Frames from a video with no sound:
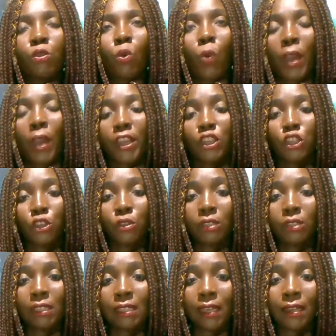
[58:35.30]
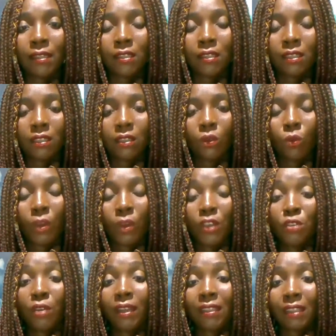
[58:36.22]
quench your thirst when
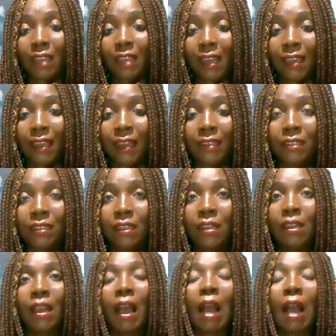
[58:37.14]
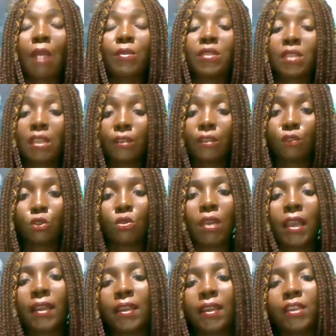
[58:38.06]
you are tired, how it gives you
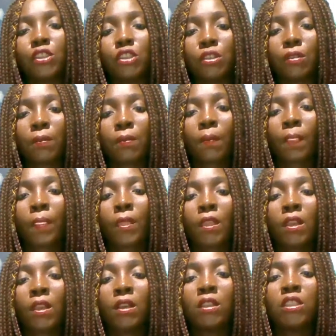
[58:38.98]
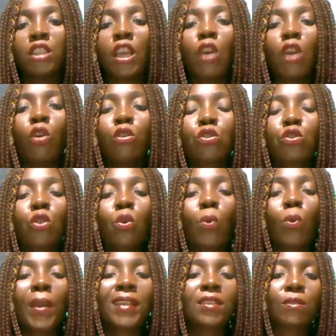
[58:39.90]
energy. They also
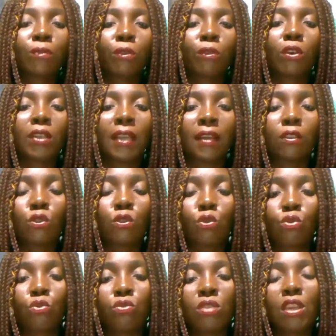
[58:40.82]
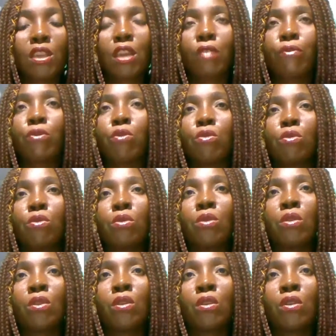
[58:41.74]
went further to give you
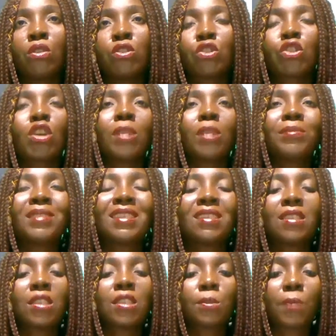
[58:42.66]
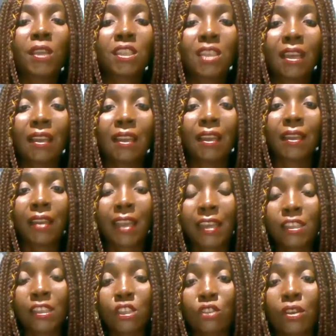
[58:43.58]
something special and
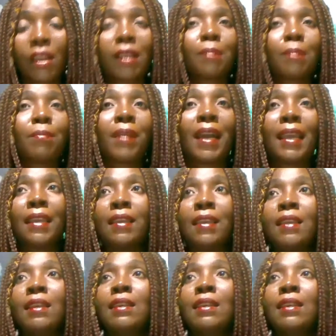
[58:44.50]
extra by